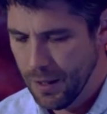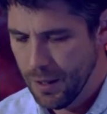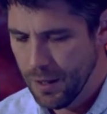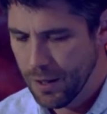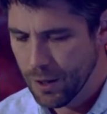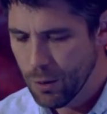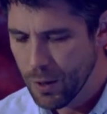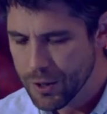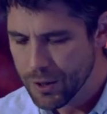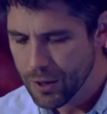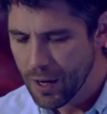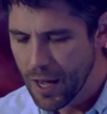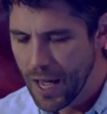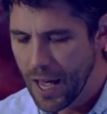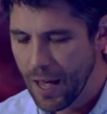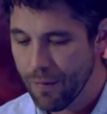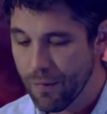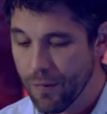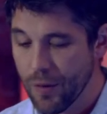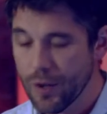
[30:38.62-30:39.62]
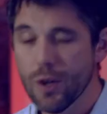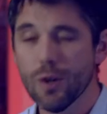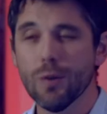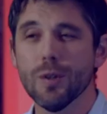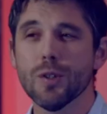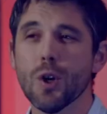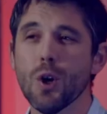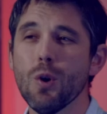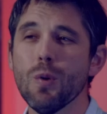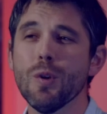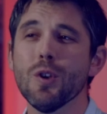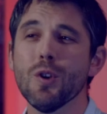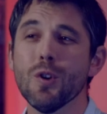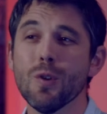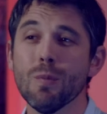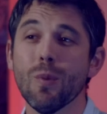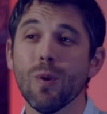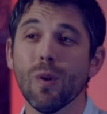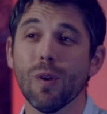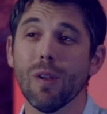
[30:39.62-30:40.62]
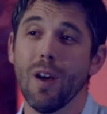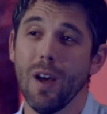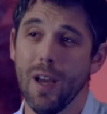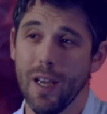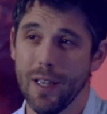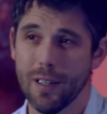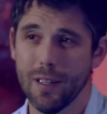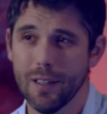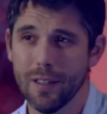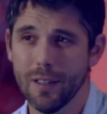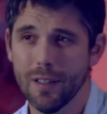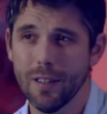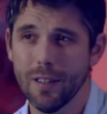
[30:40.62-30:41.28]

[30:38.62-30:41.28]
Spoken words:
And the question I have for you is, who are you more like?